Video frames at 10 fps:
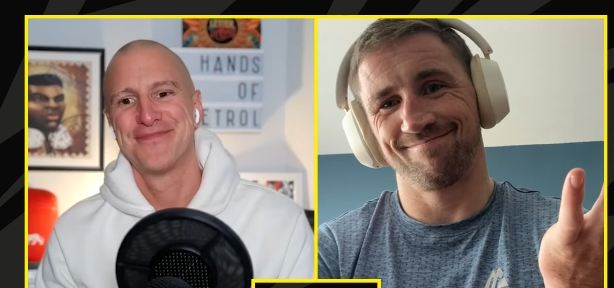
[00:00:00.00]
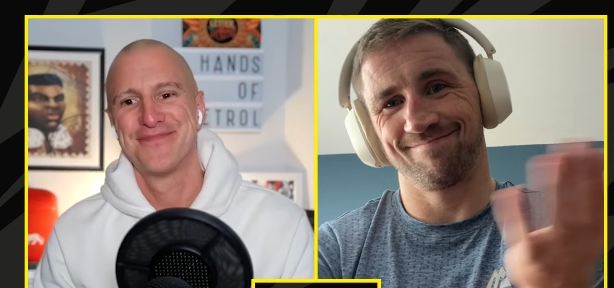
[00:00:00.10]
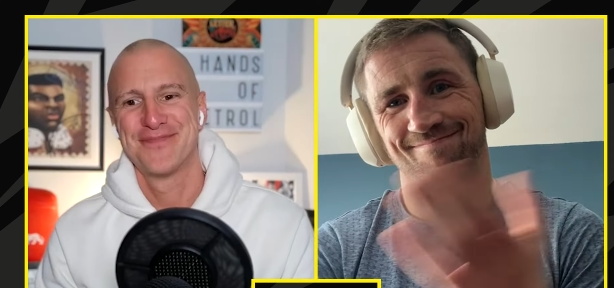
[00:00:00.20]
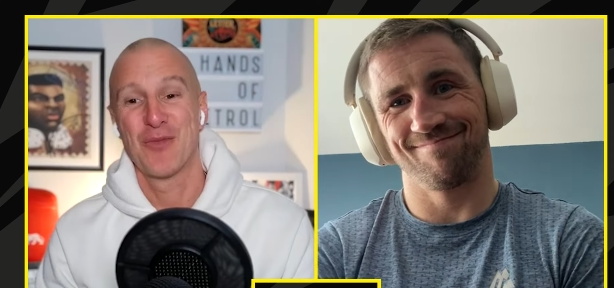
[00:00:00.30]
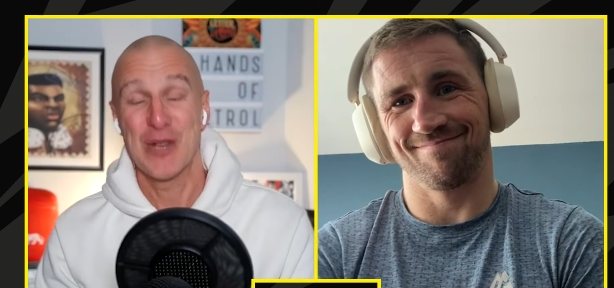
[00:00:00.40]

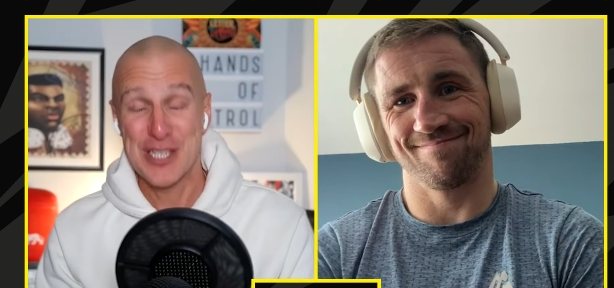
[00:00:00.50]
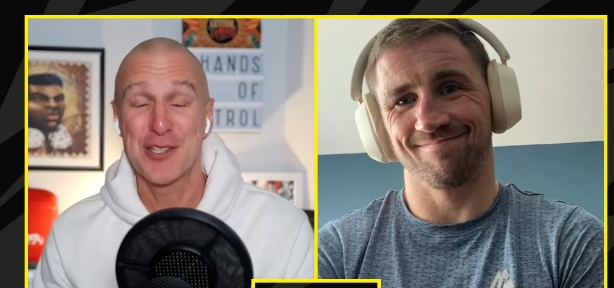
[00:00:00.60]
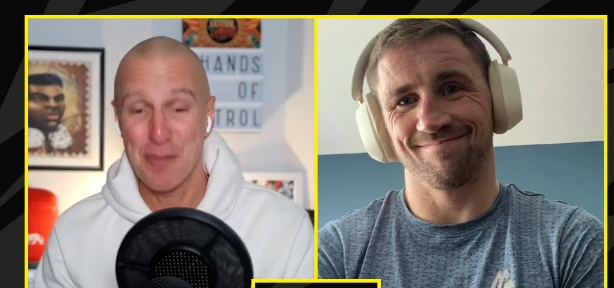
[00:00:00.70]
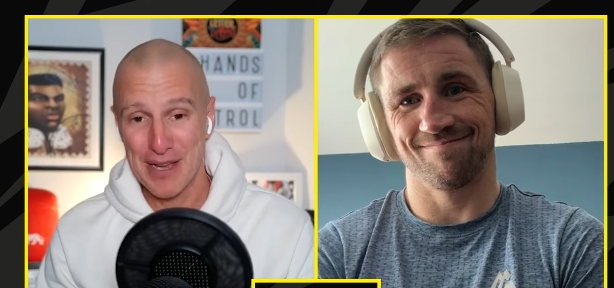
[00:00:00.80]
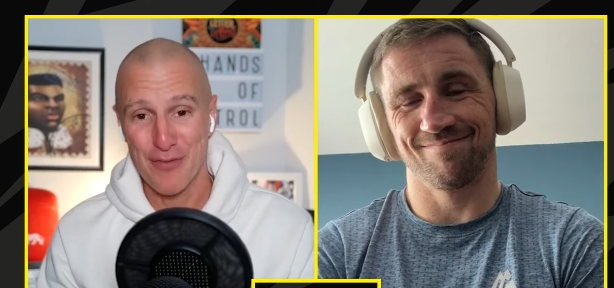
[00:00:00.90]
Speaker 1: Which is the
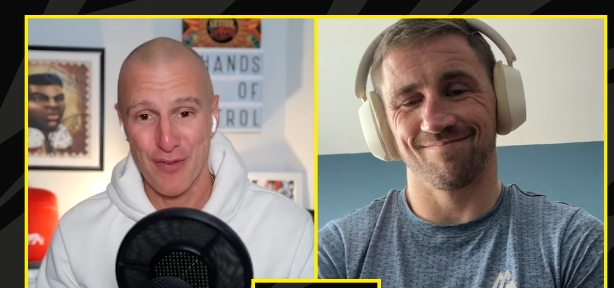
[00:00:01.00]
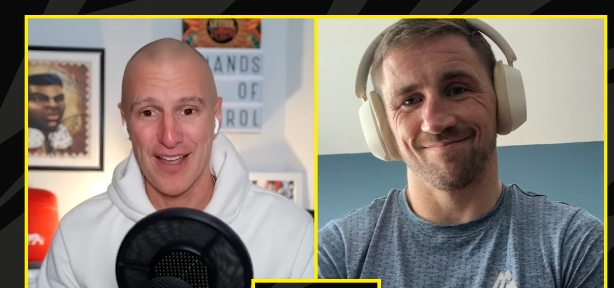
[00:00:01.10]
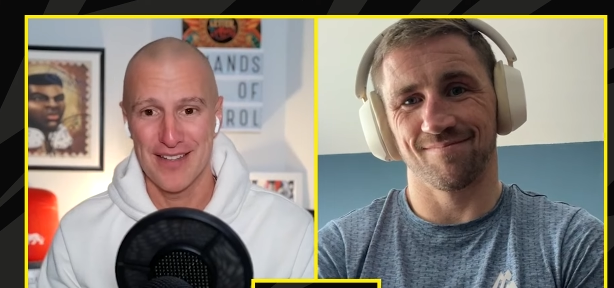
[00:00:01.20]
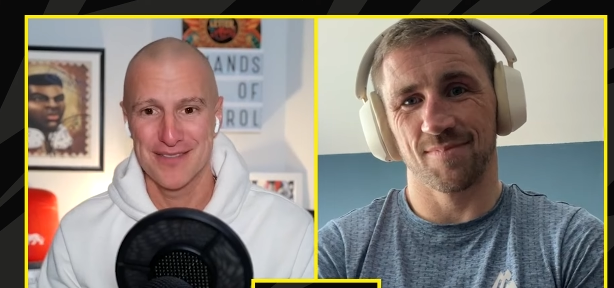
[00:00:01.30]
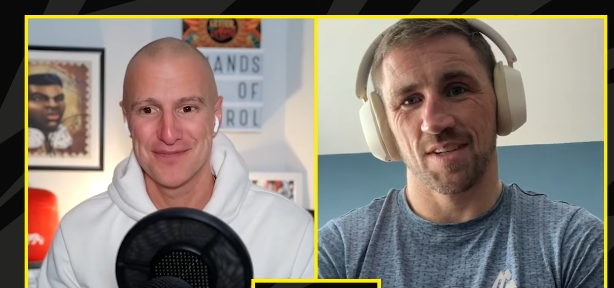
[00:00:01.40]
bigger fight?
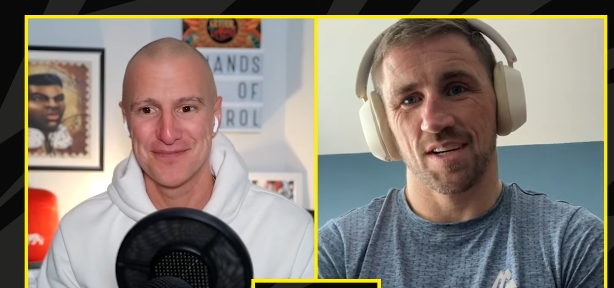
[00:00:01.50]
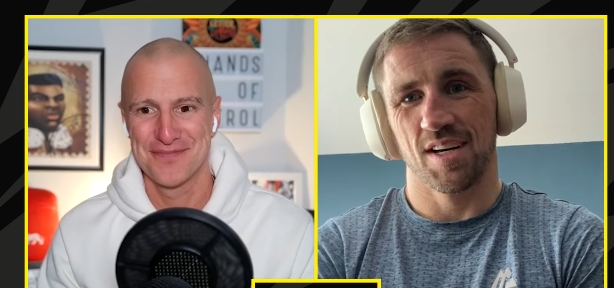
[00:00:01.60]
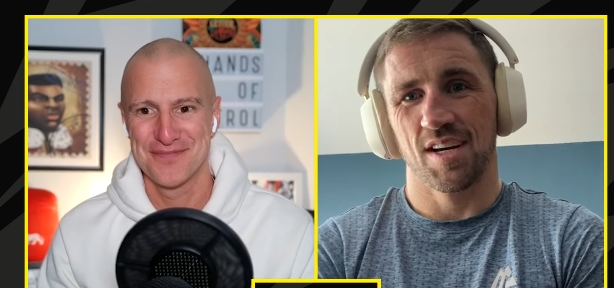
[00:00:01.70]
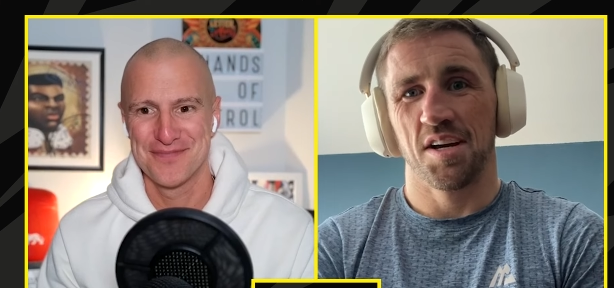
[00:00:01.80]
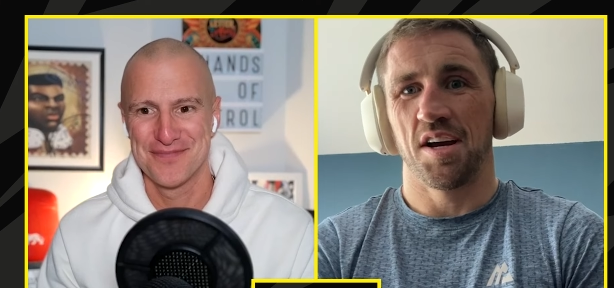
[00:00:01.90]

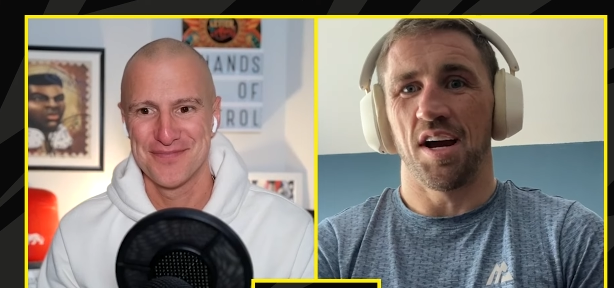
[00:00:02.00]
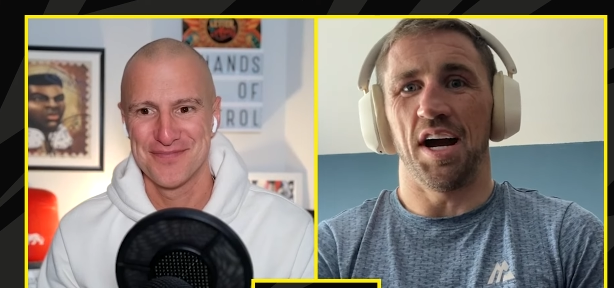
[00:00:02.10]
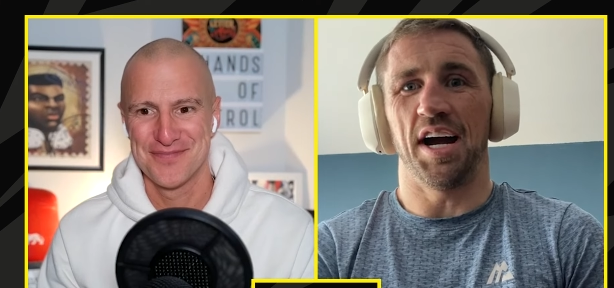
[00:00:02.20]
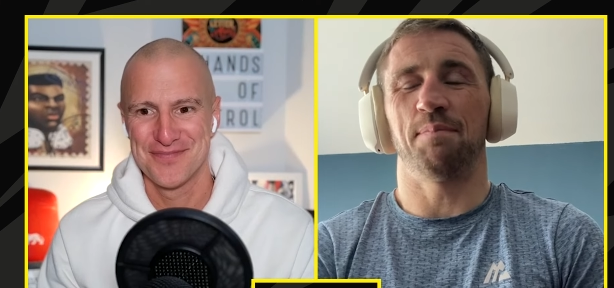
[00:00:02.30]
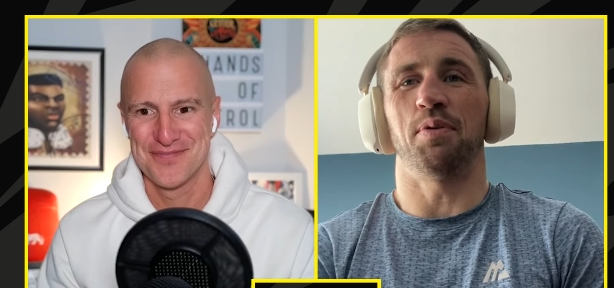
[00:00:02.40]

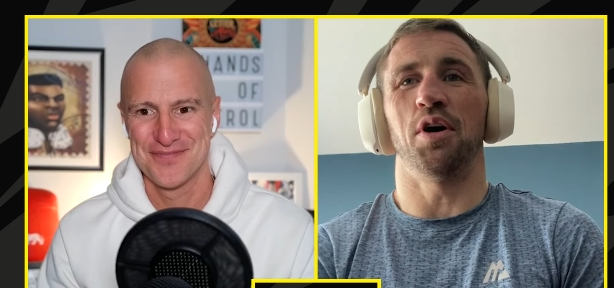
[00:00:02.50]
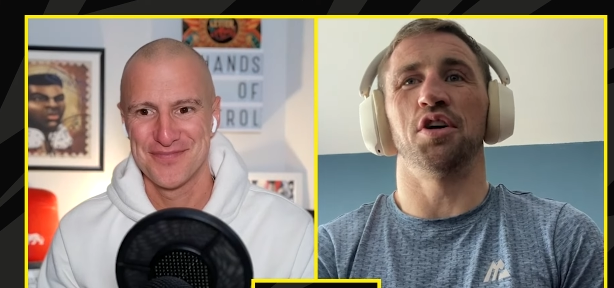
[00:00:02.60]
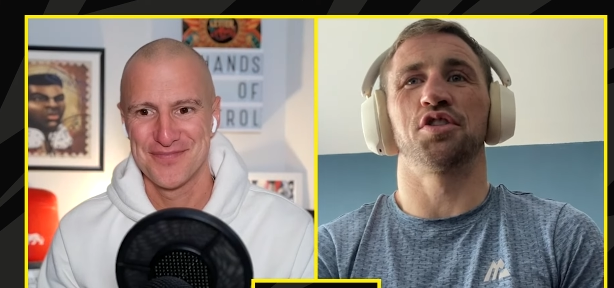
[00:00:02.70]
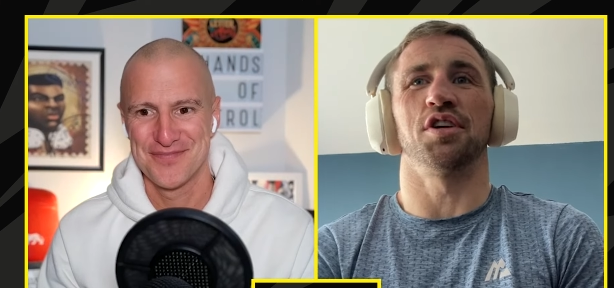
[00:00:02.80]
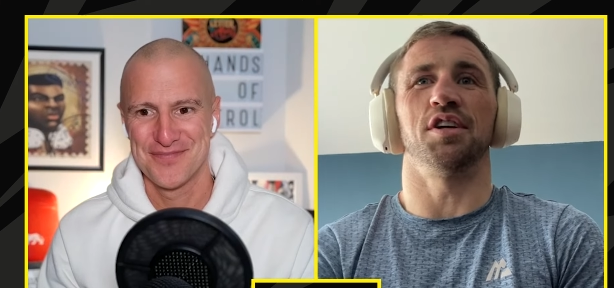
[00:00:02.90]
Speaker 2: I
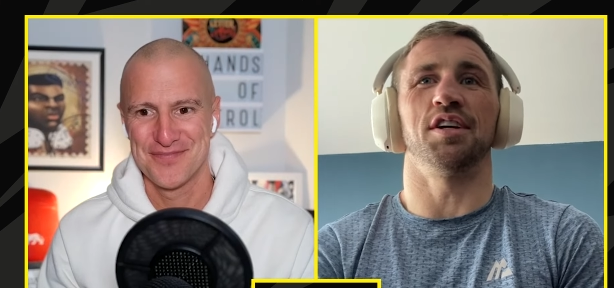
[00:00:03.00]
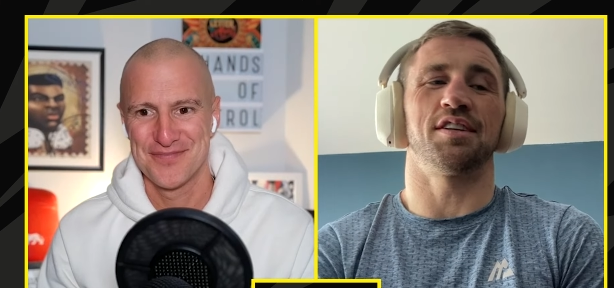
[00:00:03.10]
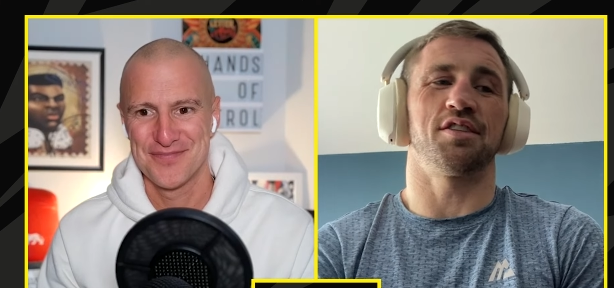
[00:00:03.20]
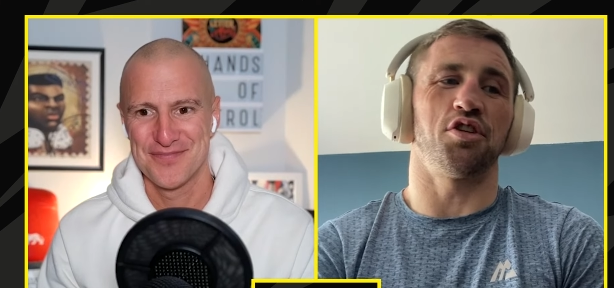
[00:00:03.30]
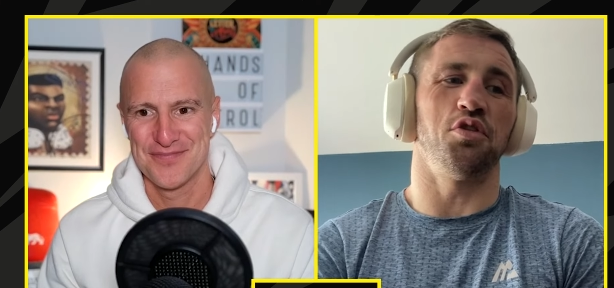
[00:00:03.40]

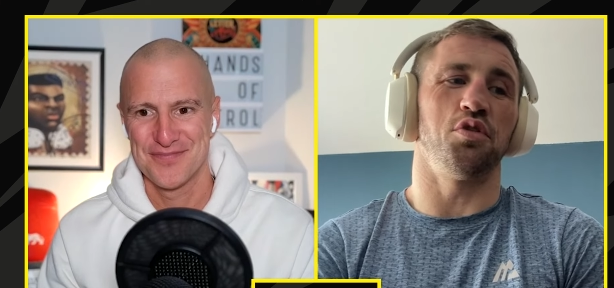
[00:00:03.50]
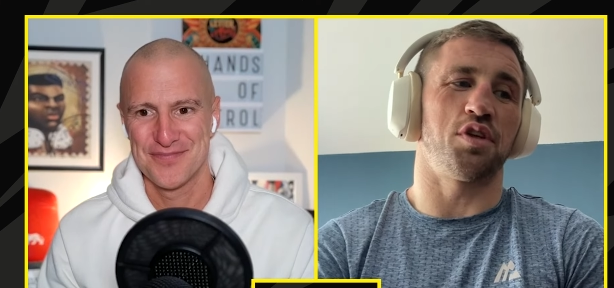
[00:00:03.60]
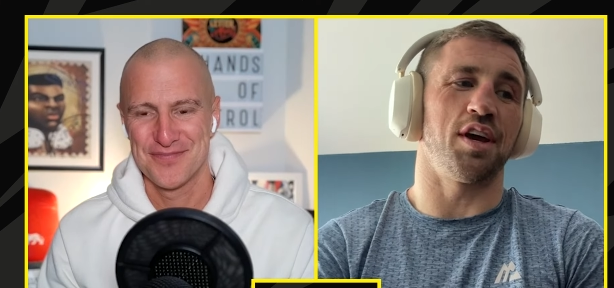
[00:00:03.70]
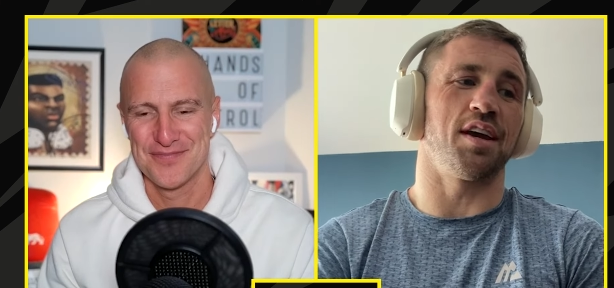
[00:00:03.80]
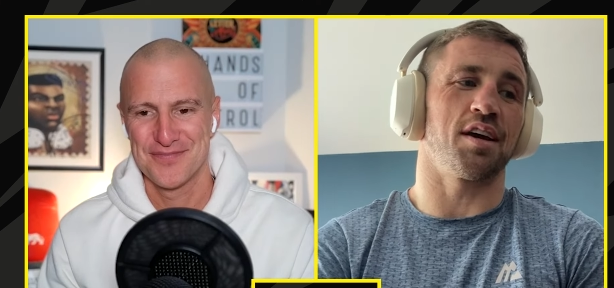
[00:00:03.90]
personally do
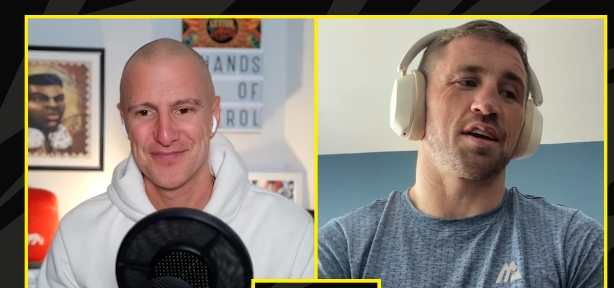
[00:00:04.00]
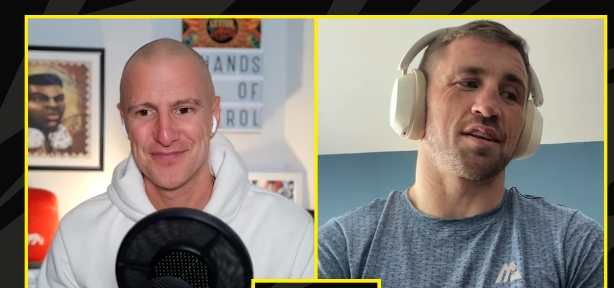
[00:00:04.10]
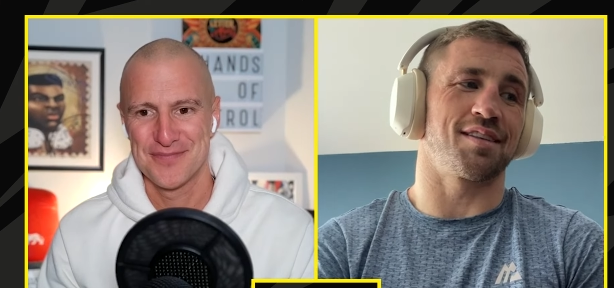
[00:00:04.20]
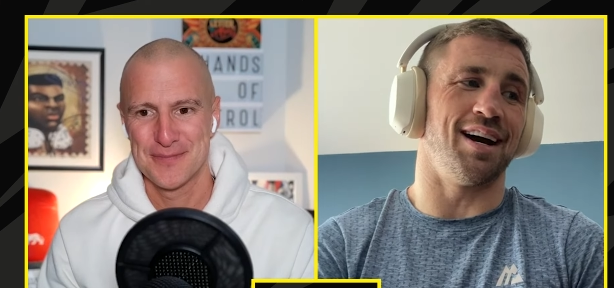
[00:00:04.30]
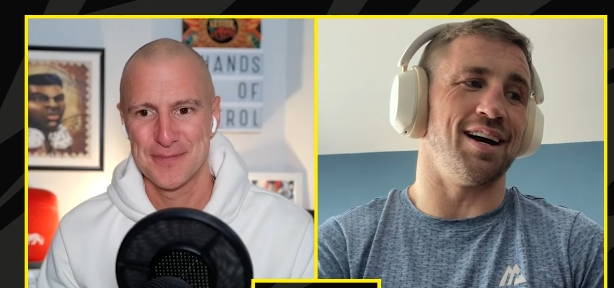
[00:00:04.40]
think
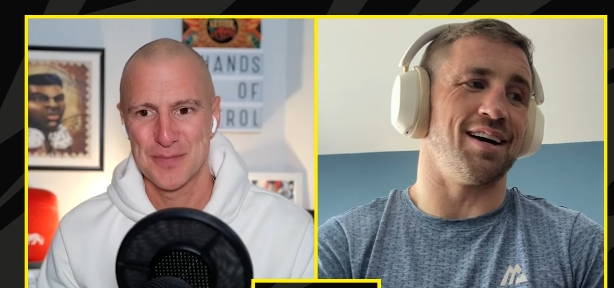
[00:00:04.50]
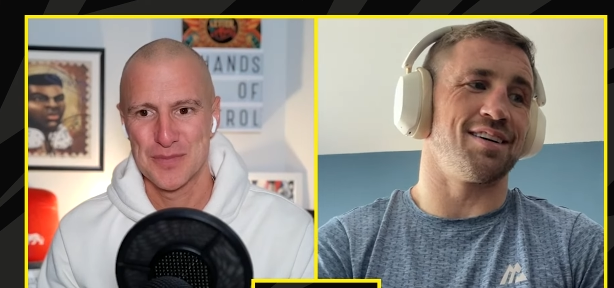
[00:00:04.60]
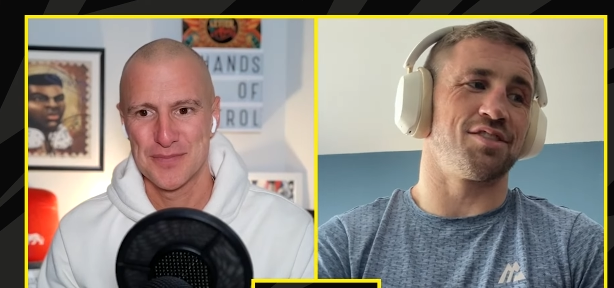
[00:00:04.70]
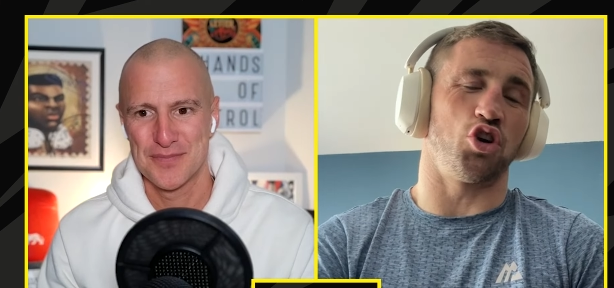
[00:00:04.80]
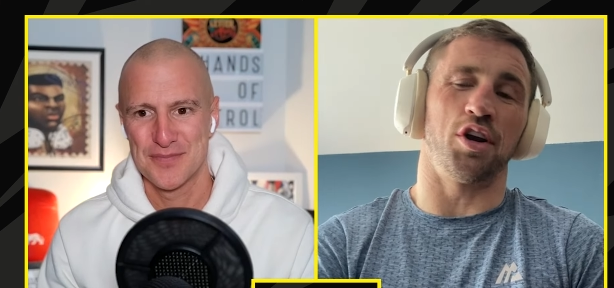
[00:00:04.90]
that
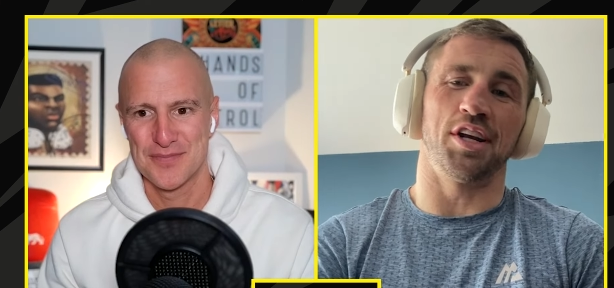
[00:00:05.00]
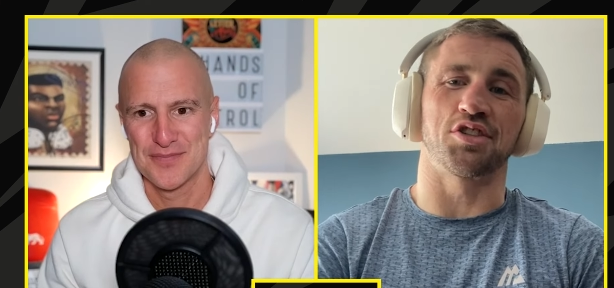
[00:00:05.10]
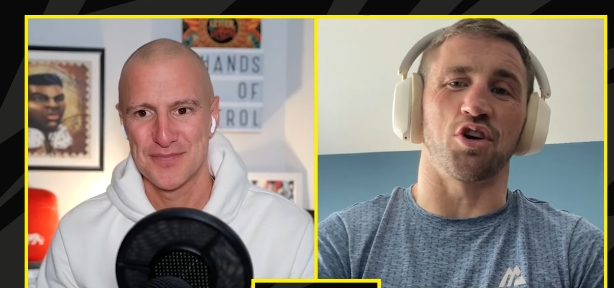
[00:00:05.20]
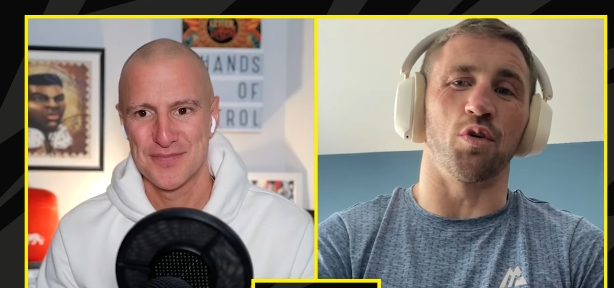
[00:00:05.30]
John is